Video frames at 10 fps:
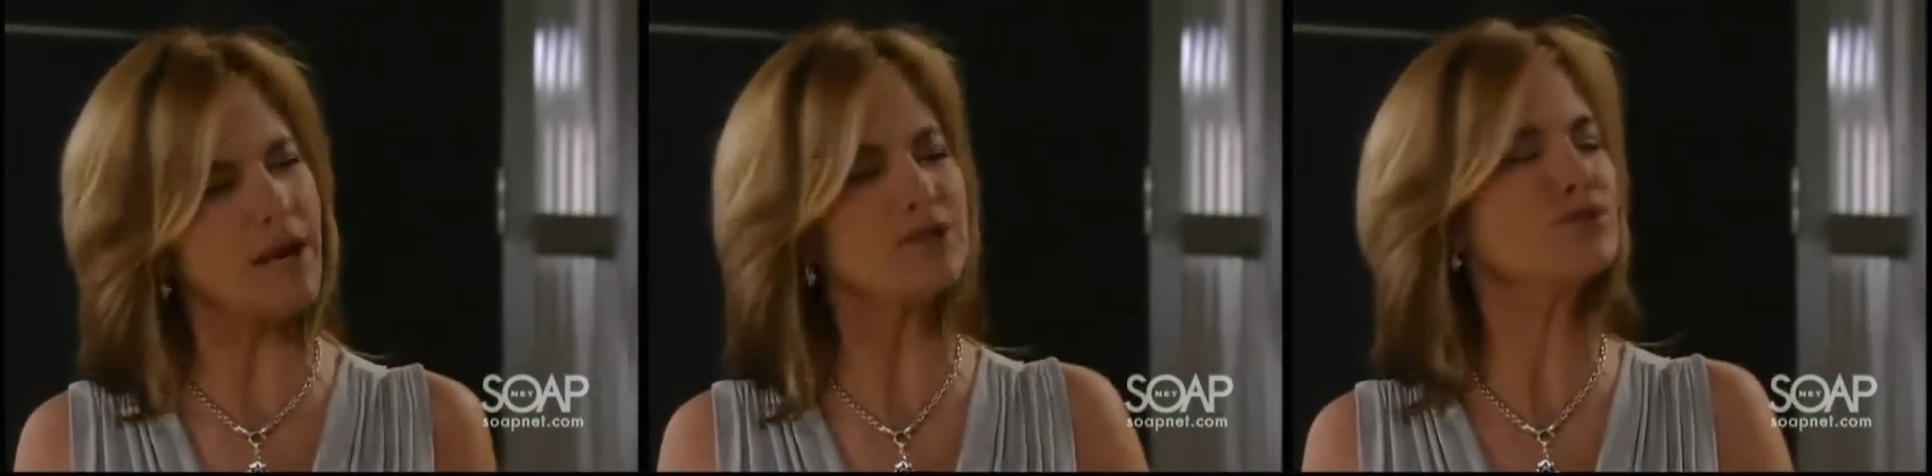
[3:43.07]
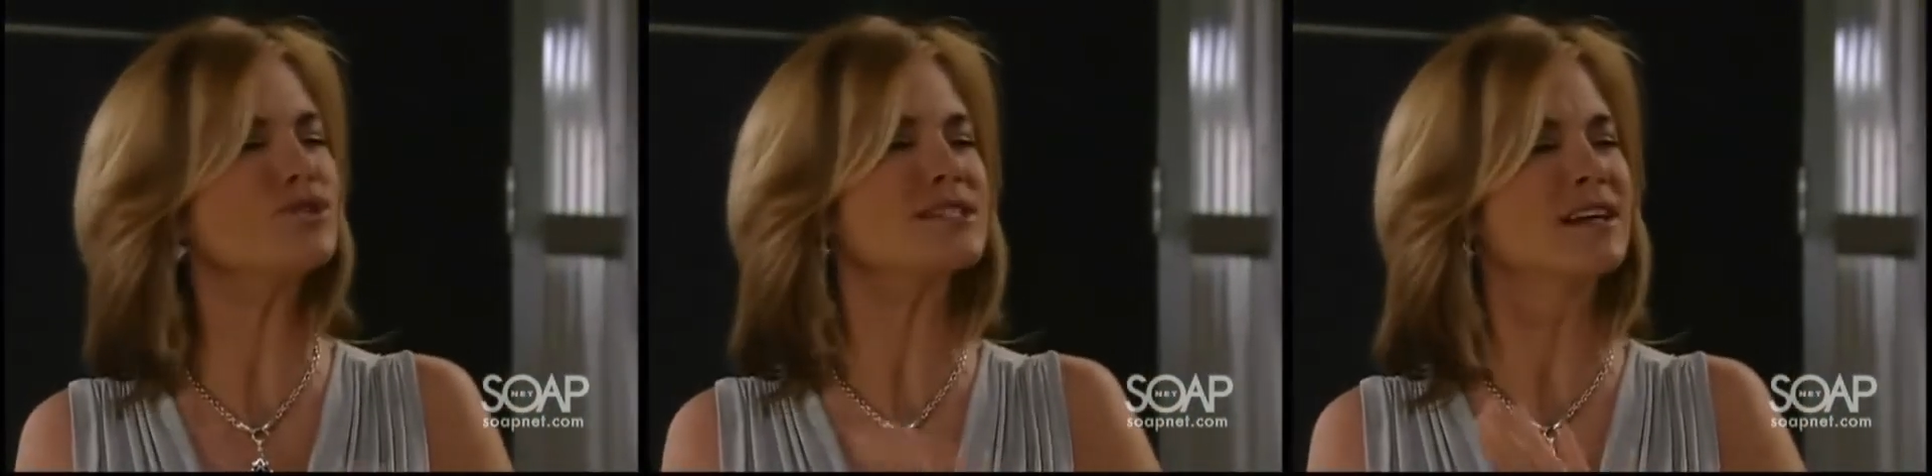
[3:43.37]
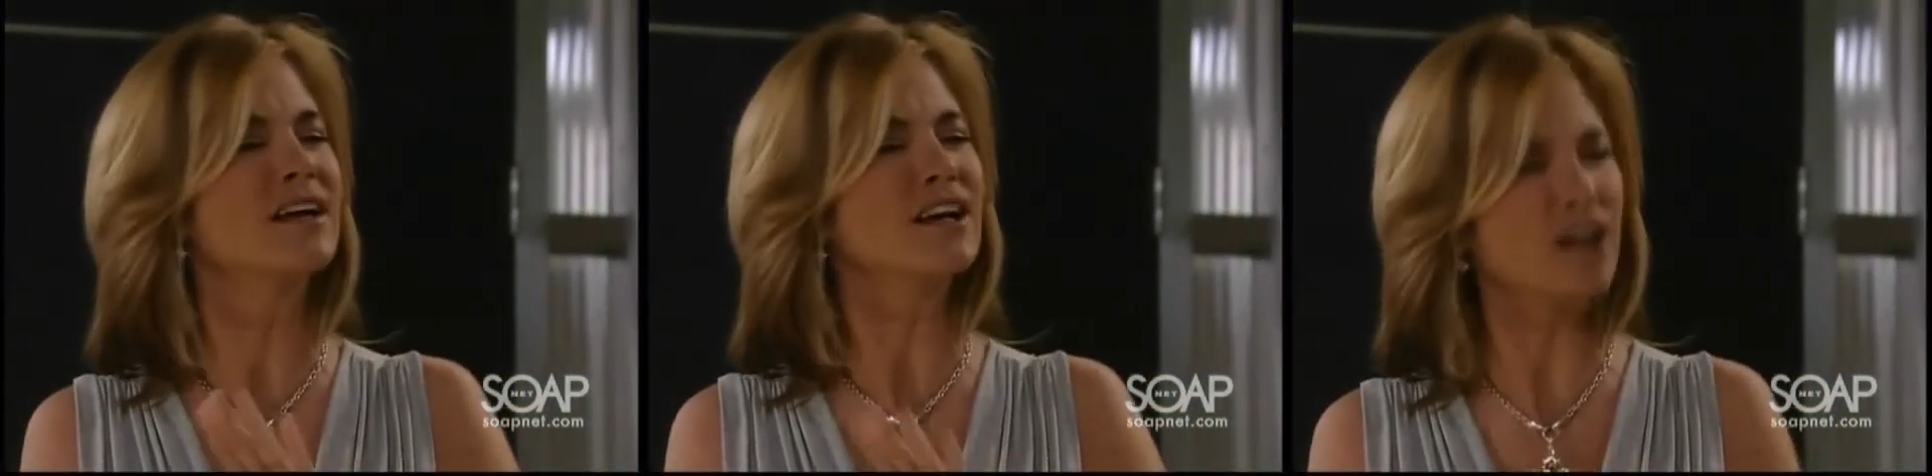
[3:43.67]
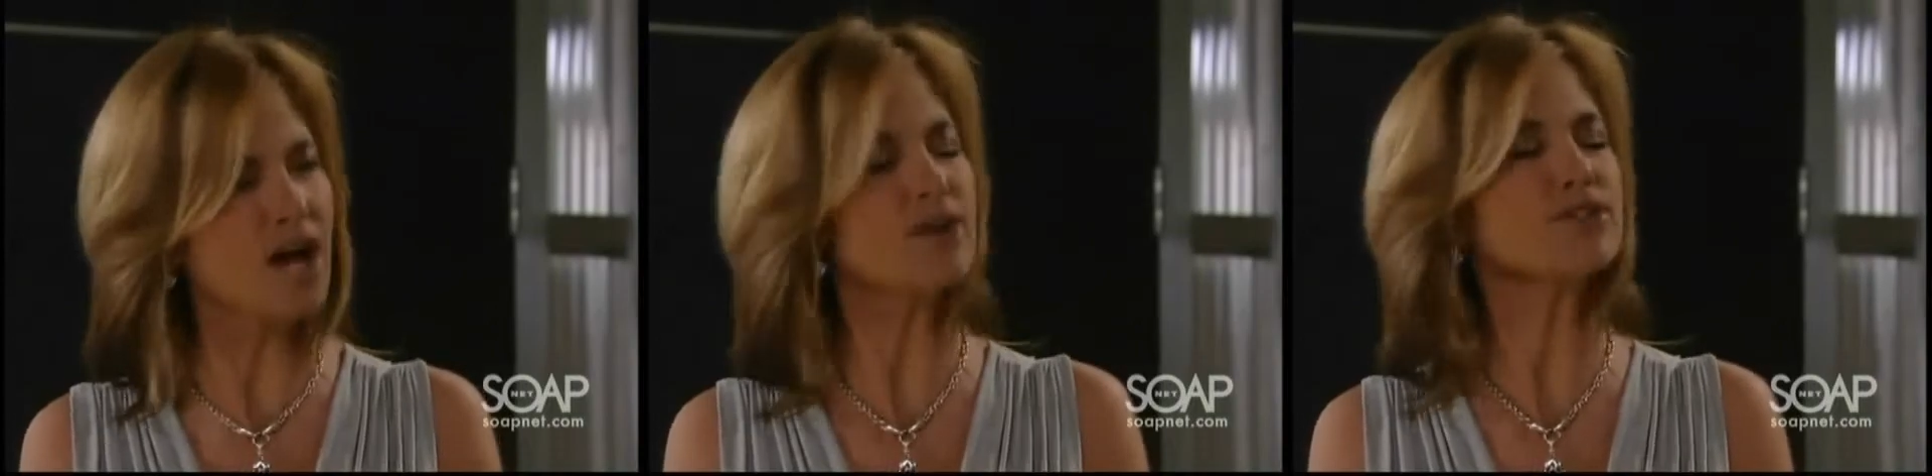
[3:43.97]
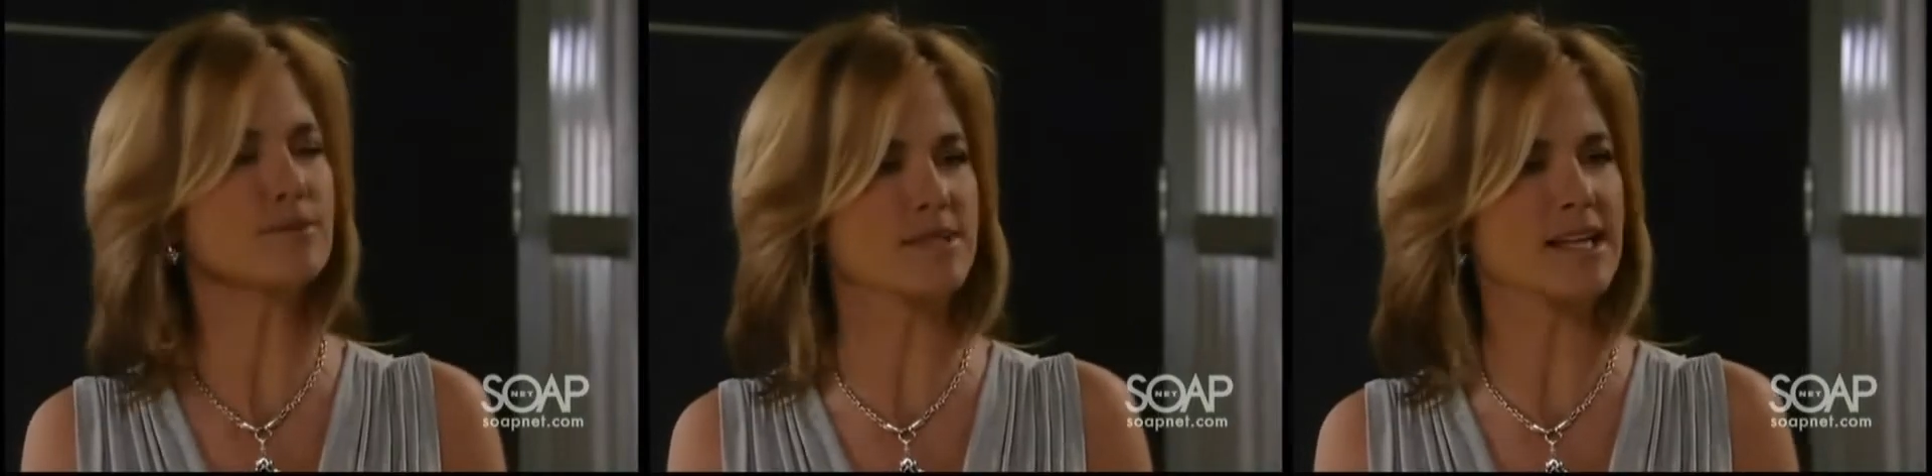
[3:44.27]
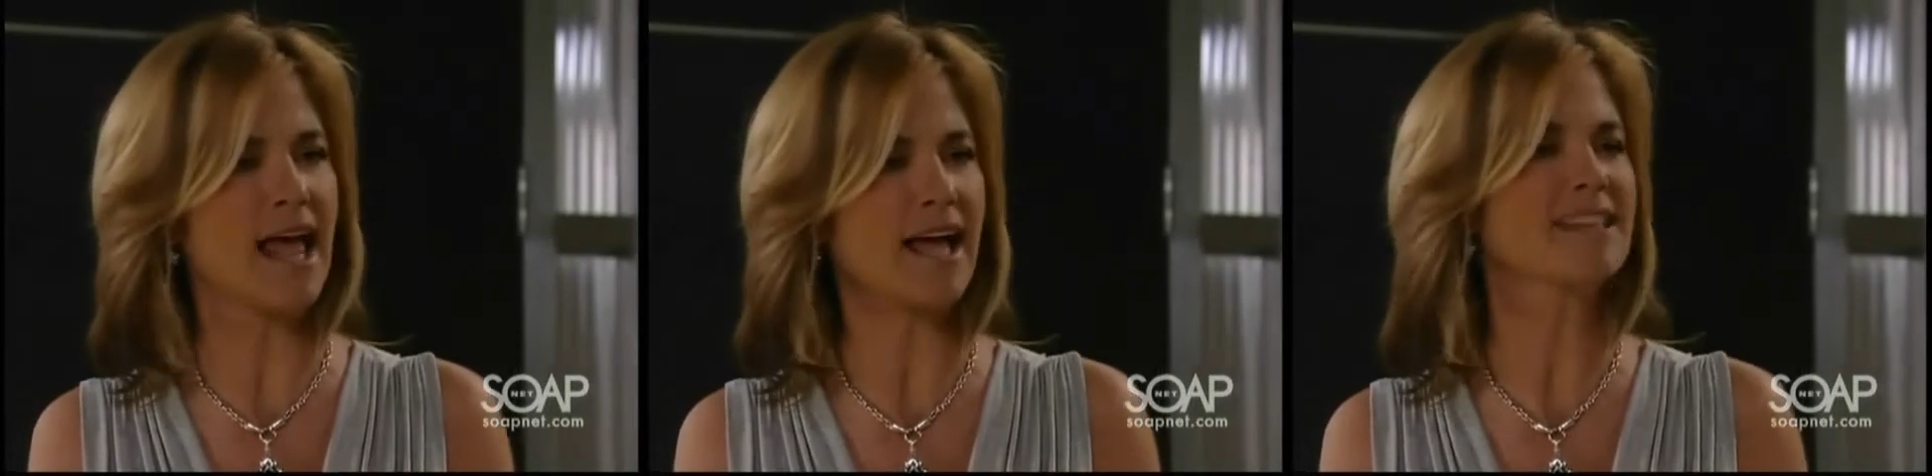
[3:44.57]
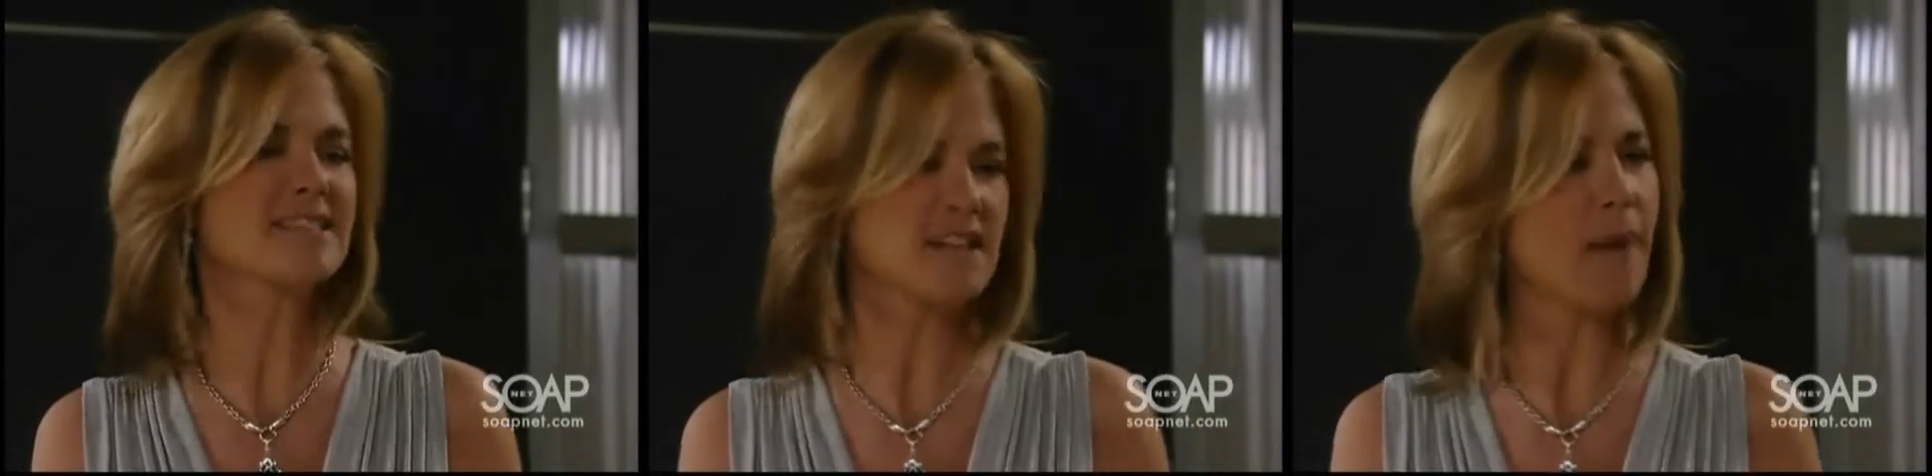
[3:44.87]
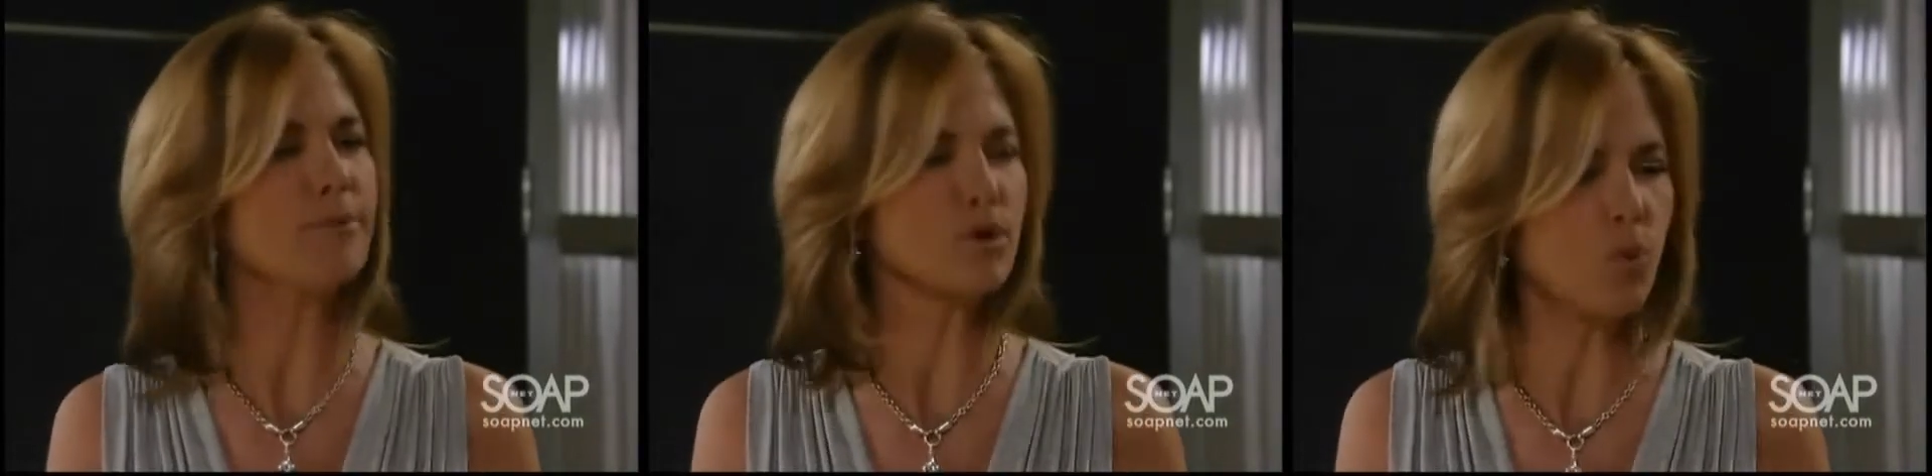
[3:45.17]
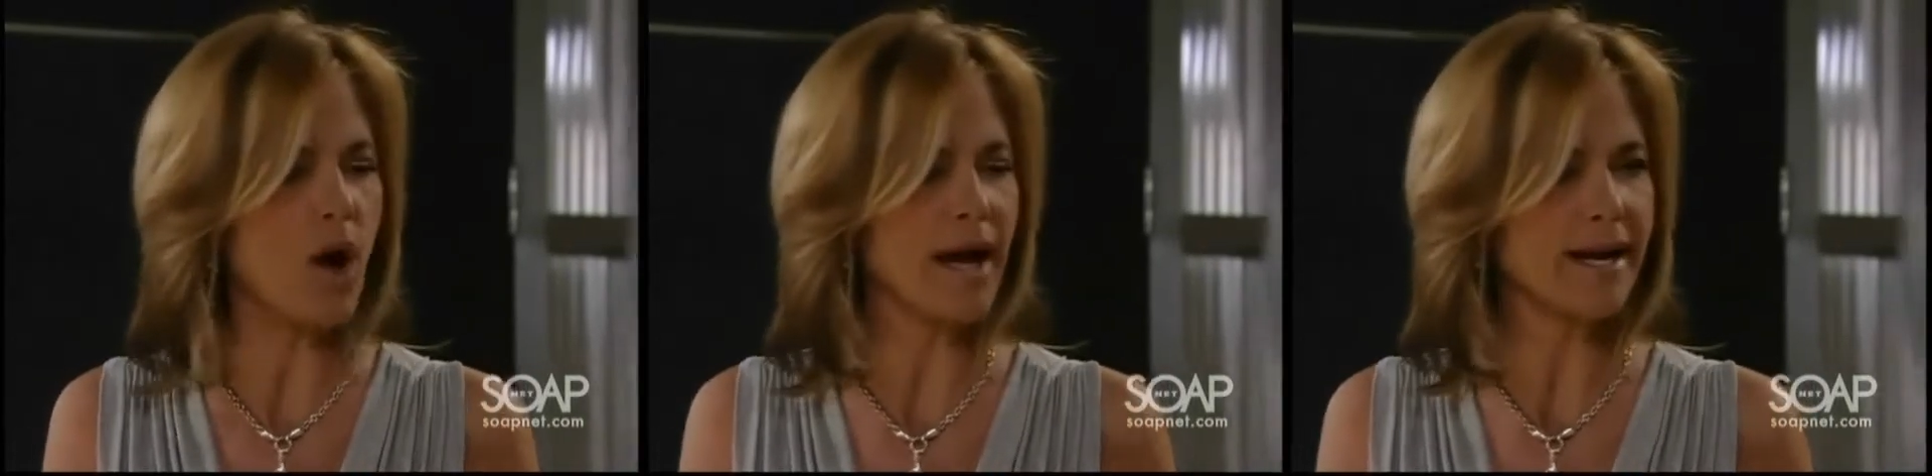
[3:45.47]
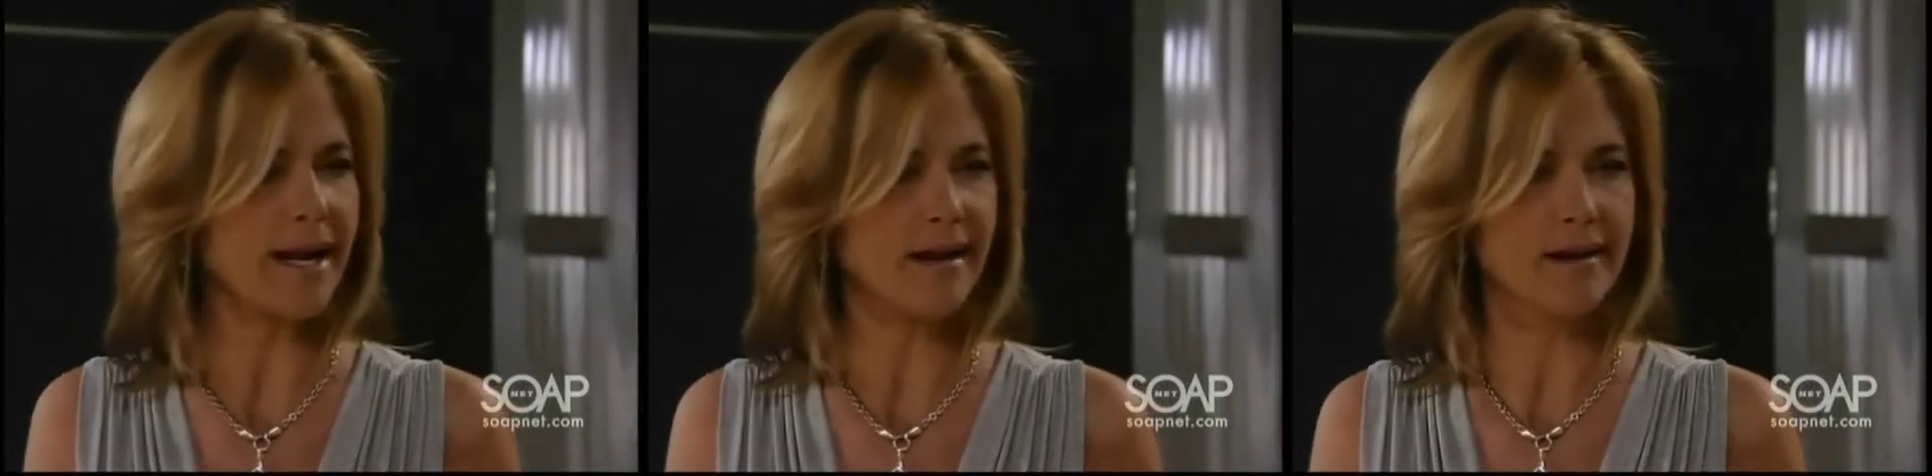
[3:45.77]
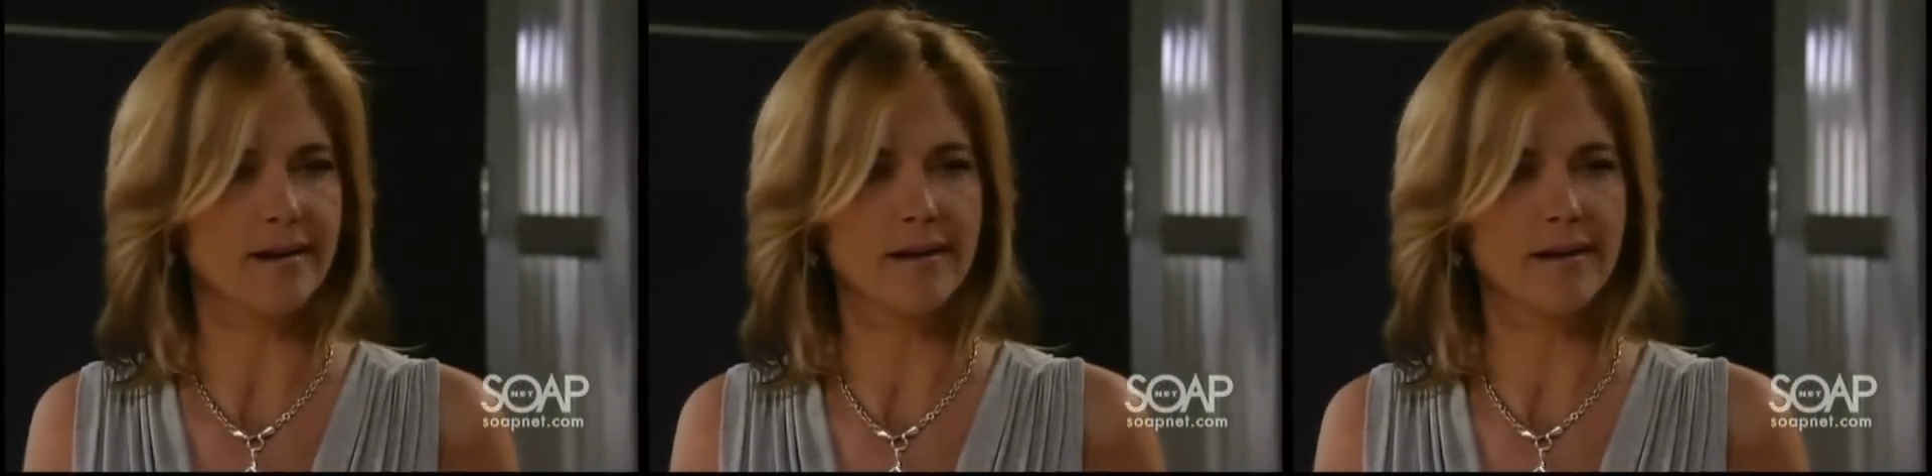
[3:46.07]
Why don't you just cut her some slack and stop your whining?